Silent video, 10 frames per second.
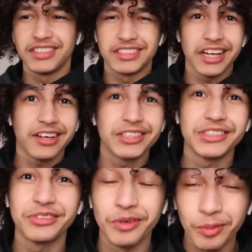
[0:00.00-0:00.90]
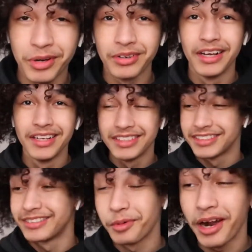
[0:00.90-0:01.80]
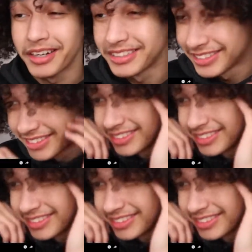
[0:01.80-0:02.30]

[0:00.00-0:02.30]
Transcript: Shout out to Juice WRLD, bro. Word.